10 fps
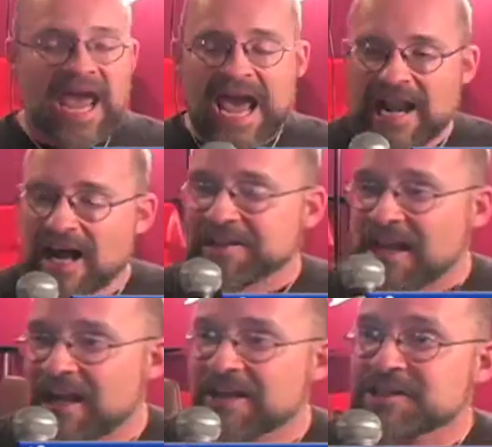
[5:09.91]
And I'll
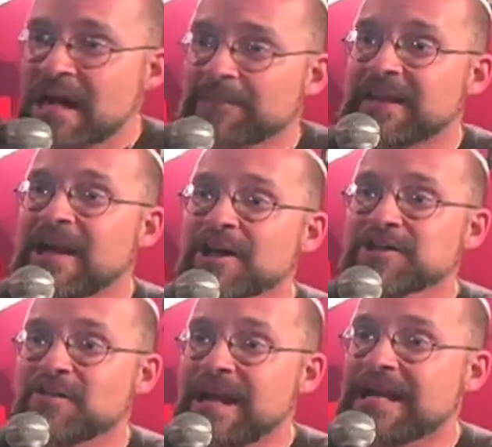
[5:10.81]
tell you something
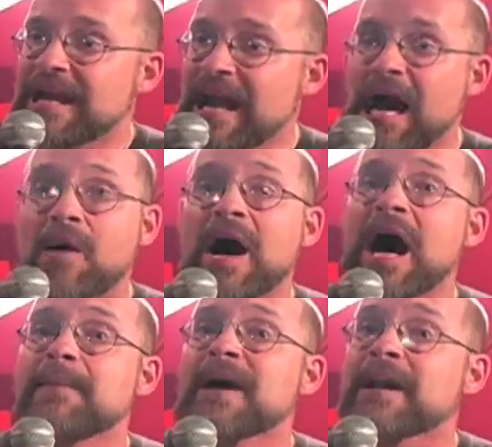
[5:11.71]
else right now.
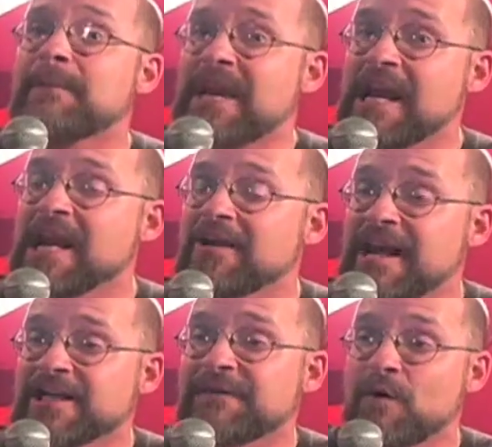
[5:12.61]
I'm going to be here
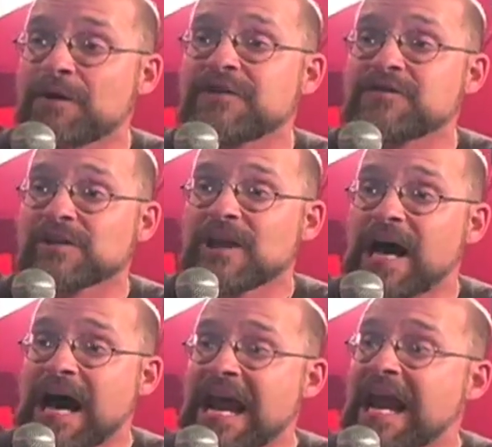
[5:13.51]
next 4th of
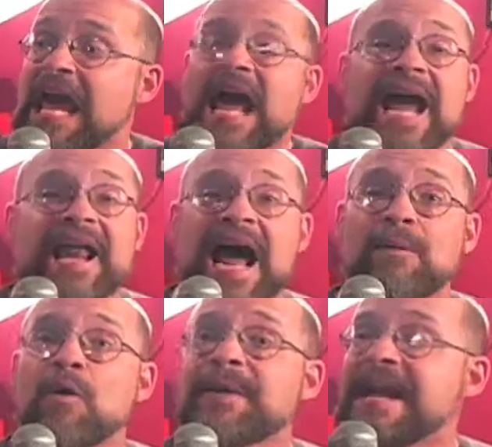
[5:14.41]
July, and I
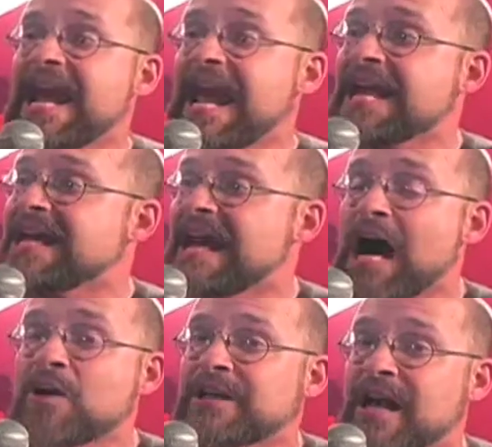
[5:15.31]
will be handing
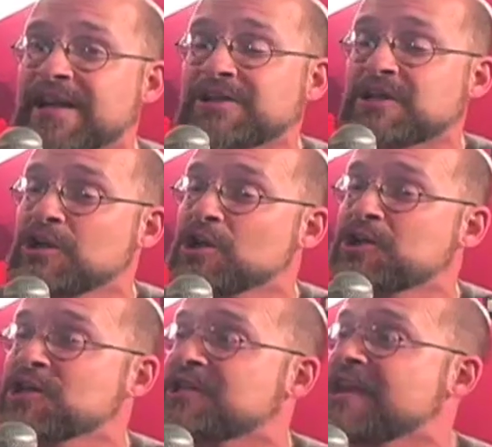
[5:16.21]
out
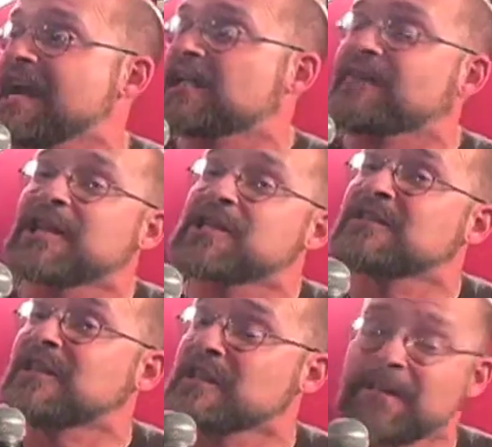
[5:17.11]
constitutions and
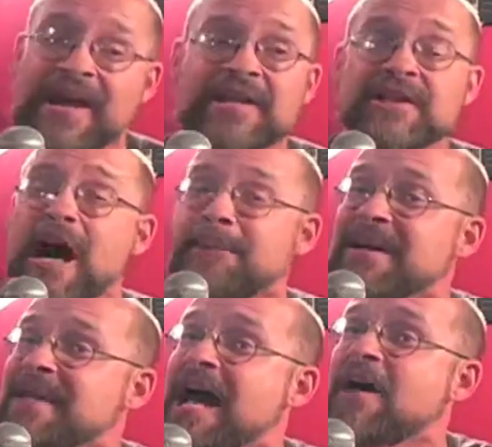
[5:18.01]
declarations of independence up
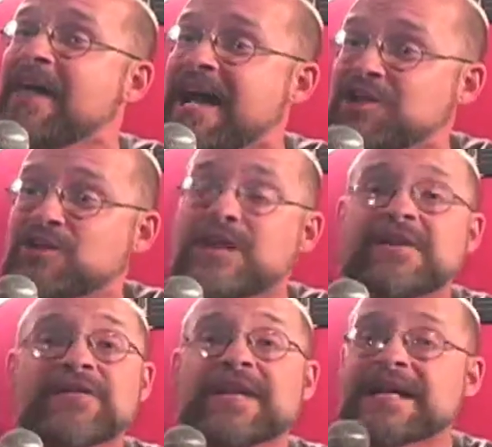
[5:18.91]
and down that
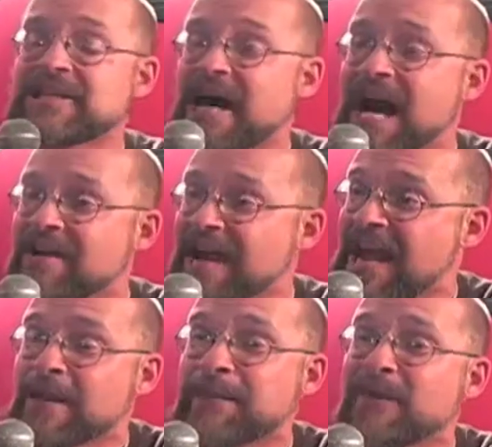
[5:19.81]
street for the entire
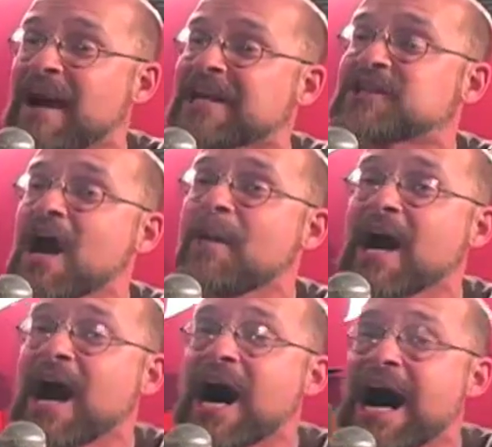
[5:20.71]
day the parade's
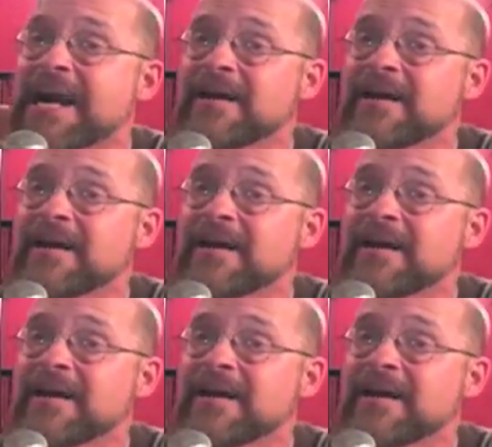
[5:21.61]
going on.